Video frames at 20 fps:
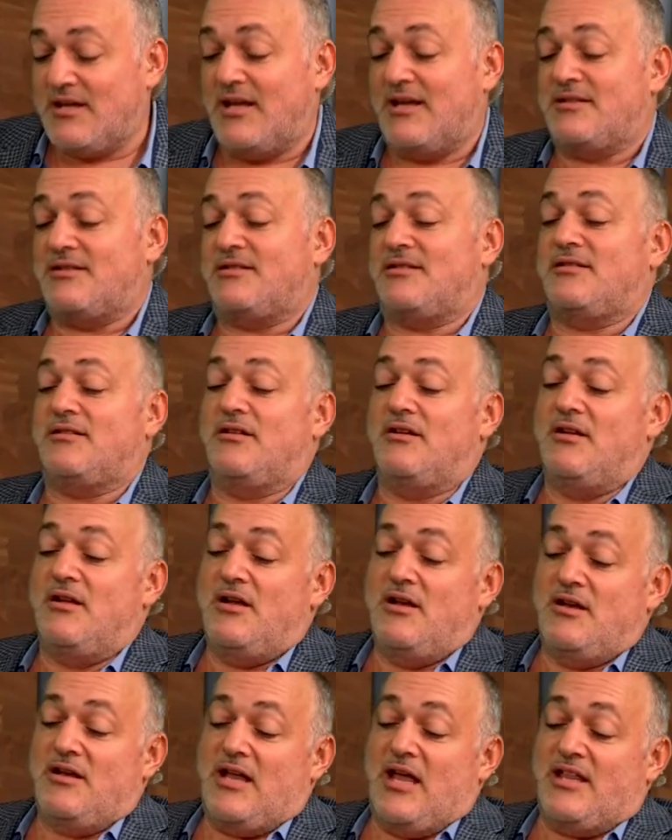Yes.
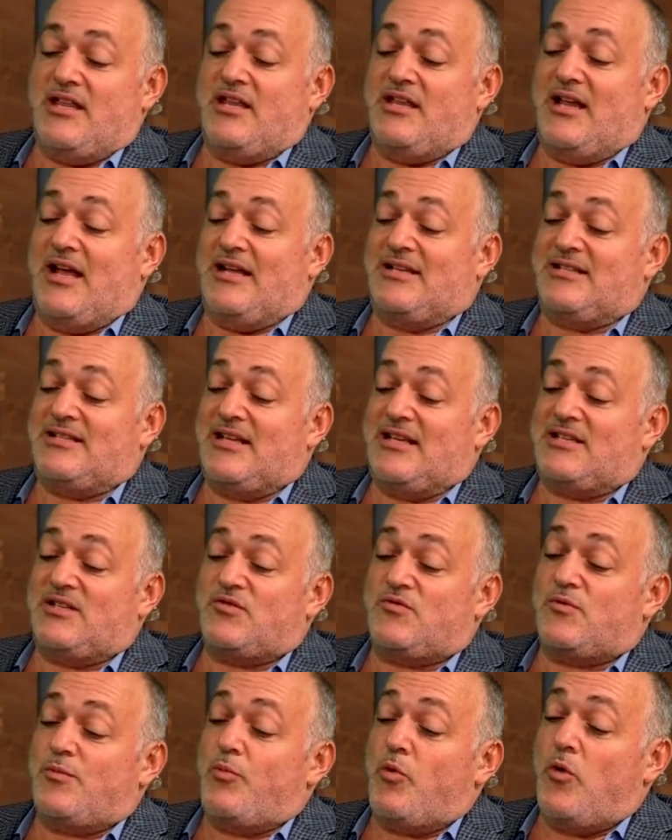Now, the United States
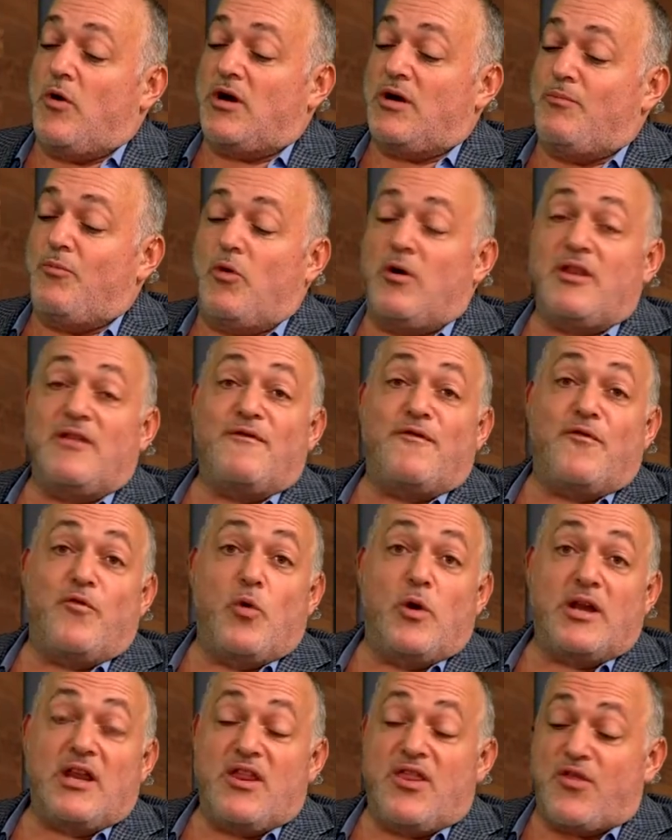has reported more than
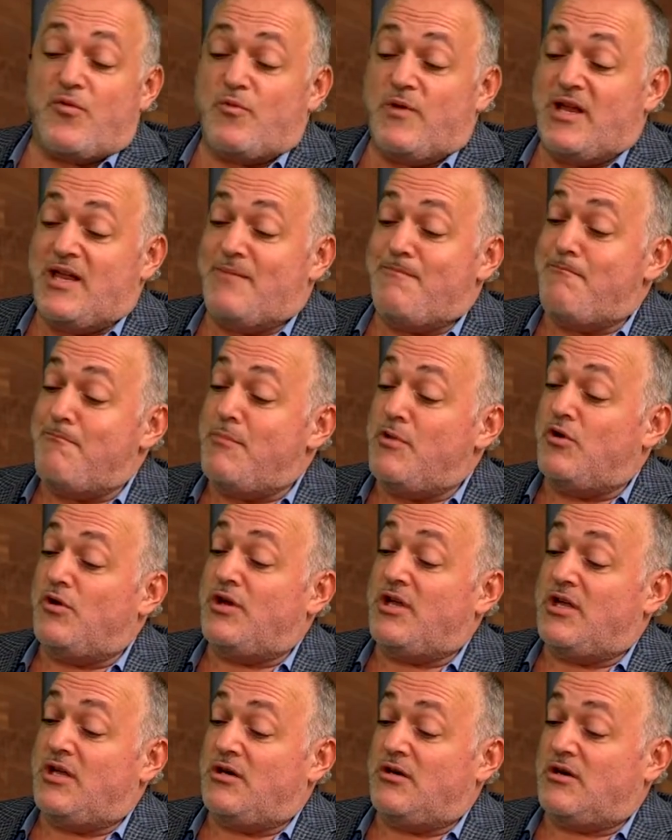43
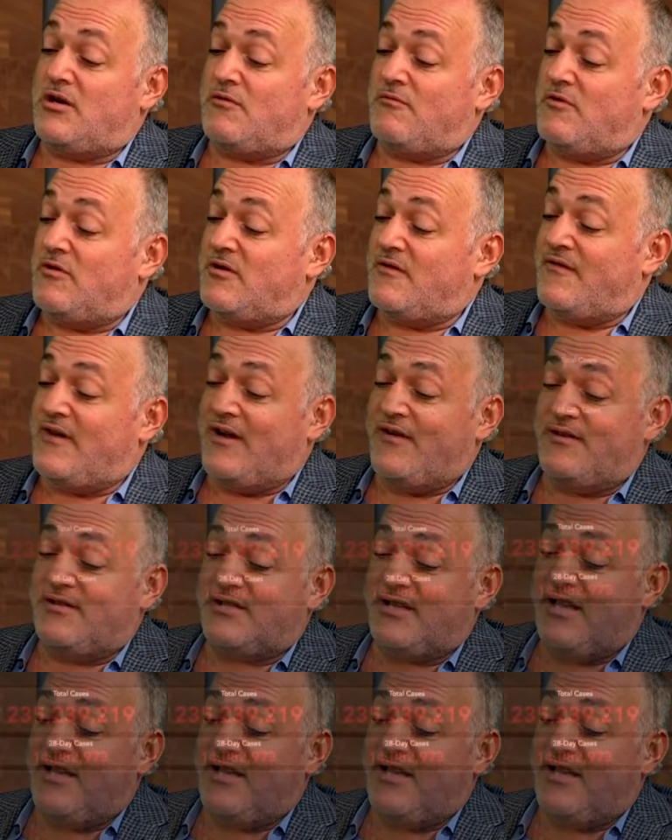million coronavirus